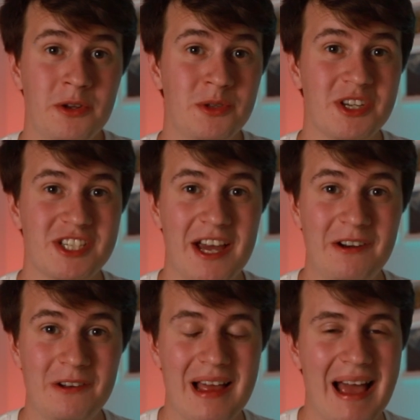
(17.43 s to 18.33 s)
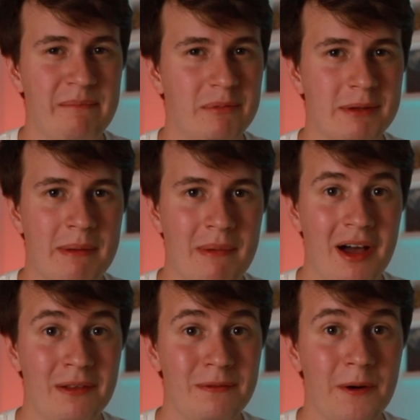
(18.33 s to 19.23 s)
are new to this channel, I'm
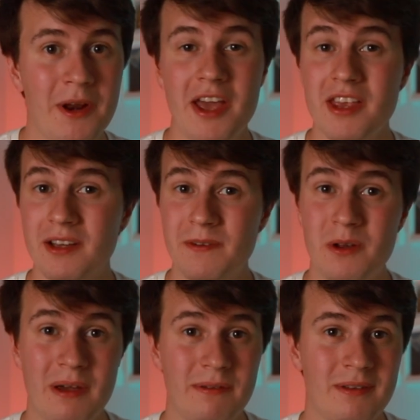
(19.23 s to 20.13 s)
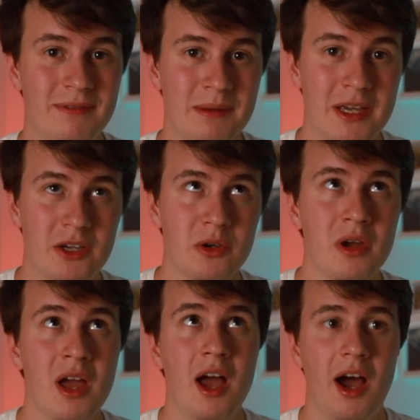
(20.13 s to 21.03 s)
Bellemare-Alford, a young photographer and filmmaker
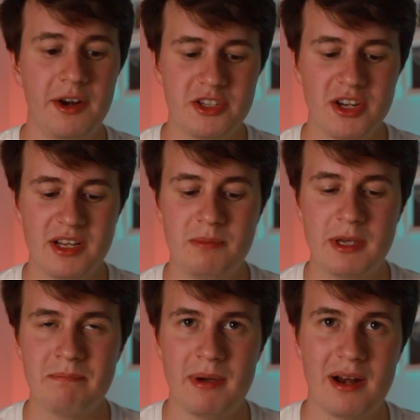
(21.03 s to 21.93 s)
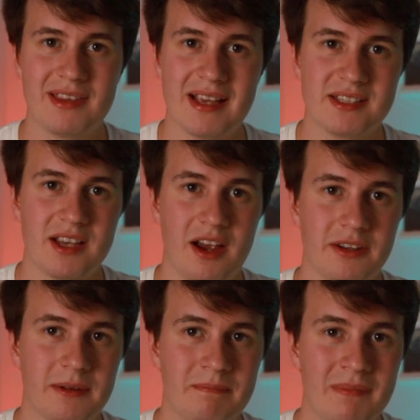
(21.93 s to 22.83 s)
on a journey to become better at this
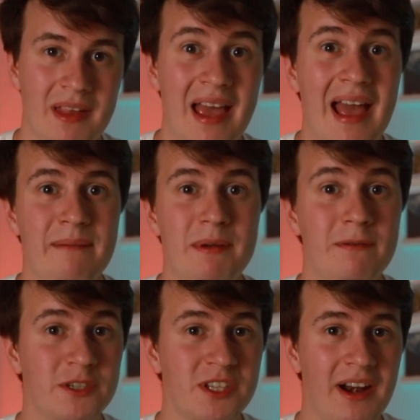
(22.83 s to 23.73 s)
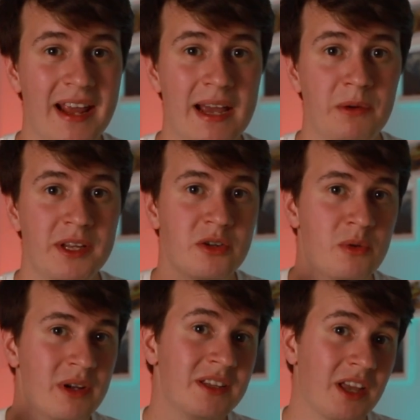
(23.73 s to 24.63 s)
art. Before starting, I wanted to
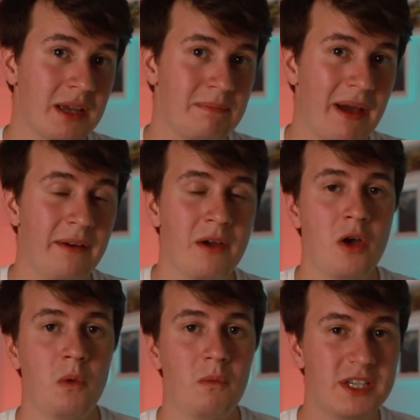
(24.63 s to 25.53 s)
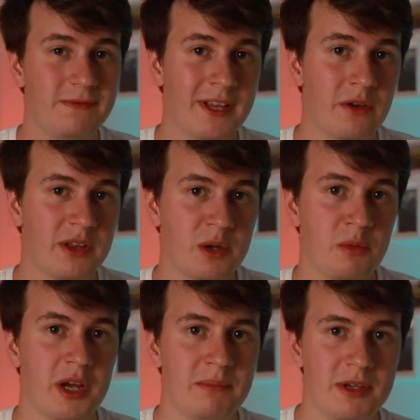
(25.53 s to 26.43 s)
quickly talk about which video editor we're
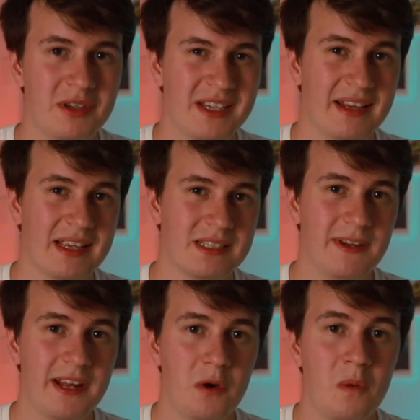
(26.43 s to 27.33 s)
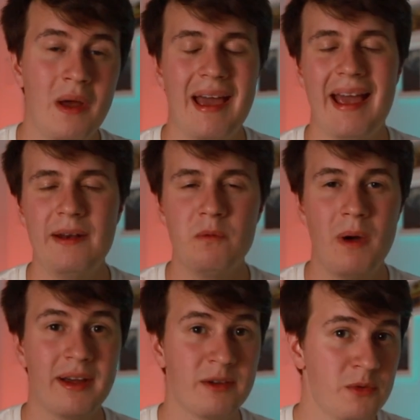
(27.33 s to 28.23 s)
going to be using in this video and
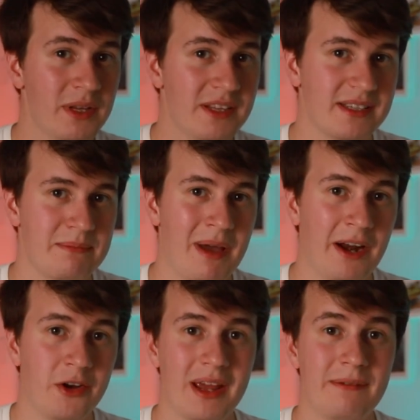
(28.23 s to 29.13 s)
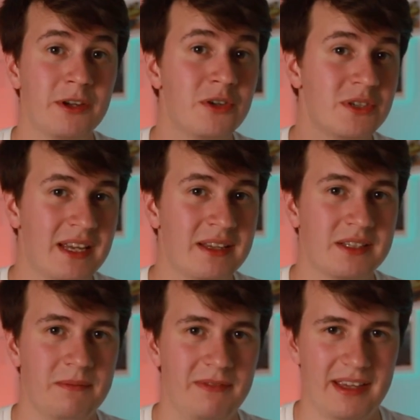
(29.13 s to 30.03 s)
why it really doesn't matter if you're using
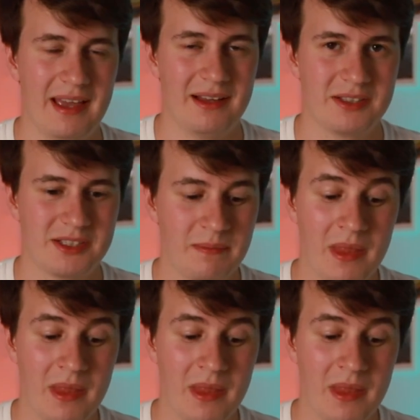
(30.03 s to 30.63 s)
something else.